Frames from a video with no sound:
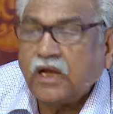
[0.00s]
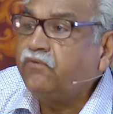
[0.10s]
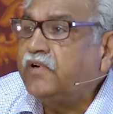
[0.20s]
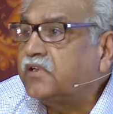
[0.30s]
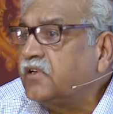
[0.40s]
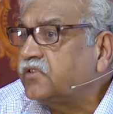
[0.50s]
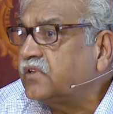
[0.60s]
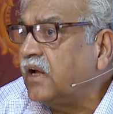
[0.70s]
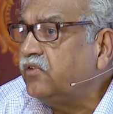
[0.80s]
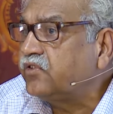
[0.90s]
Like
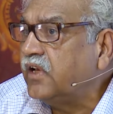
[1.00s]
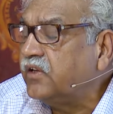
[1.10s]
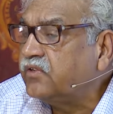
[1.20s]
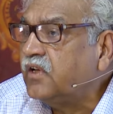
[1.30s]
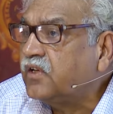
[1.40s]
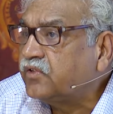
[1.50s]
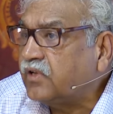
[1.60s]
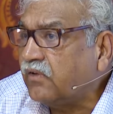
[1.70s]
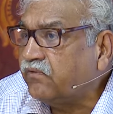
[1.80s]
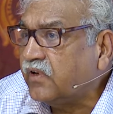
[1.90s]
Wittgenstein says
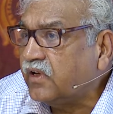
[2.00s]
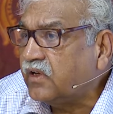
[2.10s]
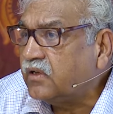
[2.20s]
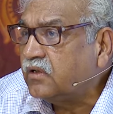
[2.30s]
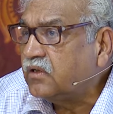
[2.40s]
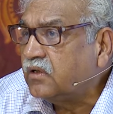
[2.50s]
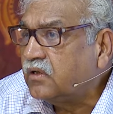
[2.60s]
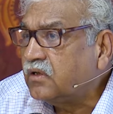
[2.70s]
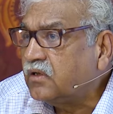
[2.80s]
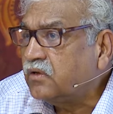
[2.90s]
somewhere,
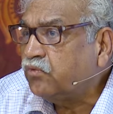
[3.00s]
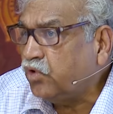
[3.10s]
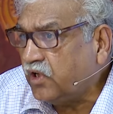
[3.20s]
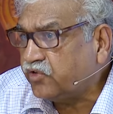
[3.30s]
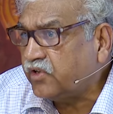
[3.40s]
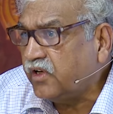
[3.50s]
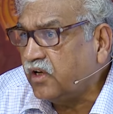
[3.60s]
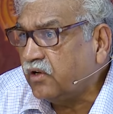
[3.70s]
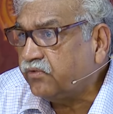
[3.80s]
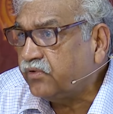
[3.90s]
foolishly
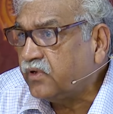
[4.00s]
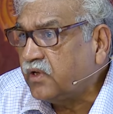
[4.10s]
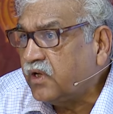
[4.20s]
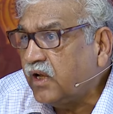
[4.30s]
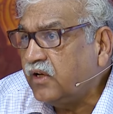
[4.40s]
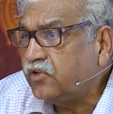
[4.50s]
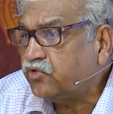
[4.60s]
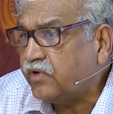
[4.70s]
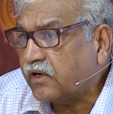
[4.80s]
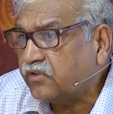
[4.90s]
enough, in his
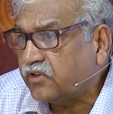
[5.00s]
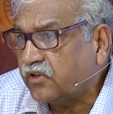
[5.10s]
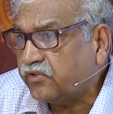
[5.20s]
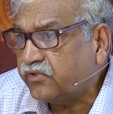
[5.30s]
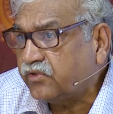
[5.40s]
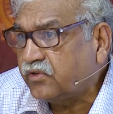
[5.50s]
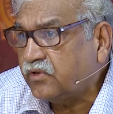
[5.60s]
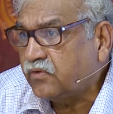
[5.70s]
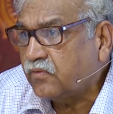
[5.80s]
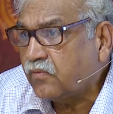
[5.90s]
Tractatus,
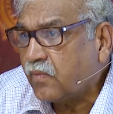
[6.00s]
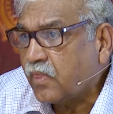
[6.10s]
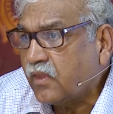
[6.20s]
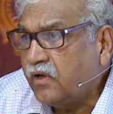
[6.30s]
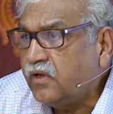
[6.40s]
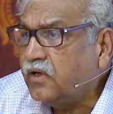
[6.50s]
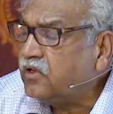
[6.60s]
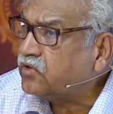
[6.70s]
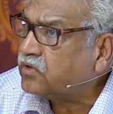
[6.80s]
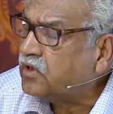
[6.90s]

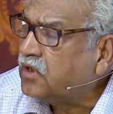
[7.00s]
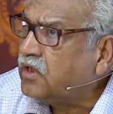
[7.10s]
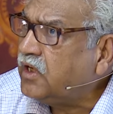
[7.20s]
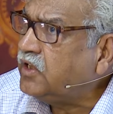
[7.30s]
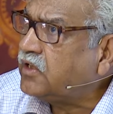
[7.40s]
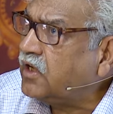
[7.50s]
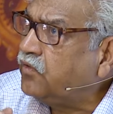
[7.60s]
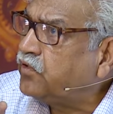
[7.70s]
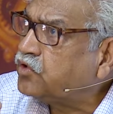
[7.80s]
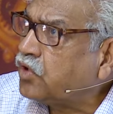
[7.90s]
this either in
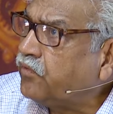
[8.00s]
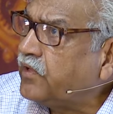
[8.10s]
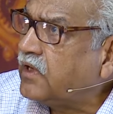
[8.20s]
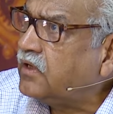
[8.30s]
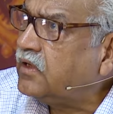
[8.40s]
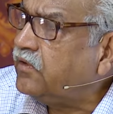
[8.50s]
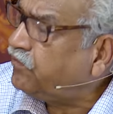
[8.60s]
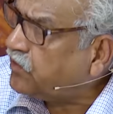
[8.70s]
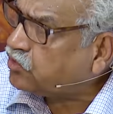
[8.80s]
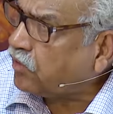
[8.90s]

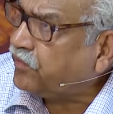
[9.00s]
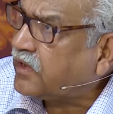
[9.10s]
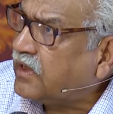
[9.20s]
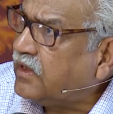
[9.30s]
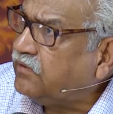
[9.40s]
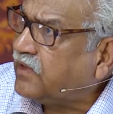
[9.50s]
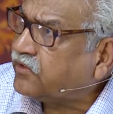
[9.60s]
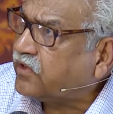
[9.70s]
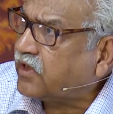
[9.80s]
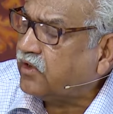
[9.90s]
philosophical
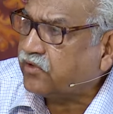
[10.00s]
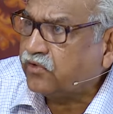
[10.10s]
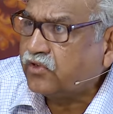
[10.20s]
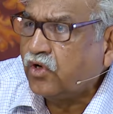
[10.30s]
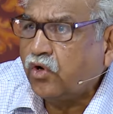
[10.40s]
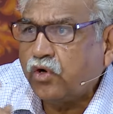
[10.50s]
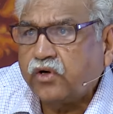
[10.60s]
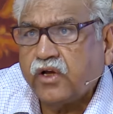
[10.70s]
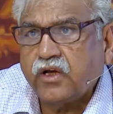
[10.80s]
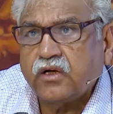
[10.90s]
investigations or
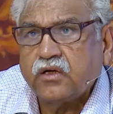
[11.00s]
Ray,